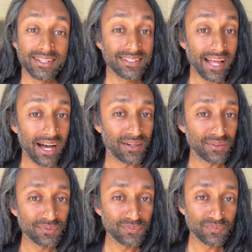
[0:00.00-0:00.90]

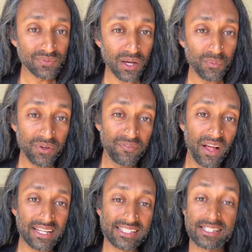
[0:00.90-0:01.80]
Now, with
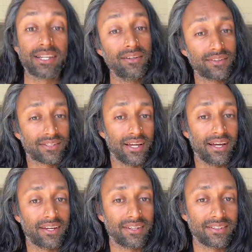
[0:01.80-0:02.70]
that skill
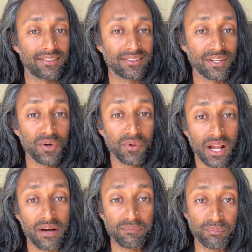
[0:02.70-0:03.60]
set, you will
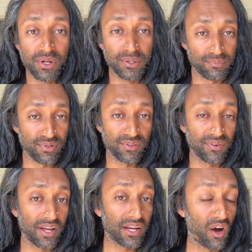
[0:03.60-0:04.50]
have
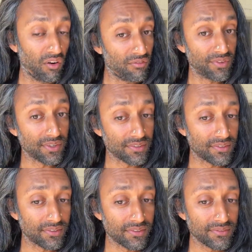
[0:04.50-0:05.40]
bulletproof like
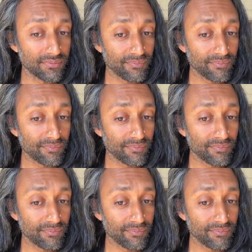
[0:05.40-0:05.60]
confidence.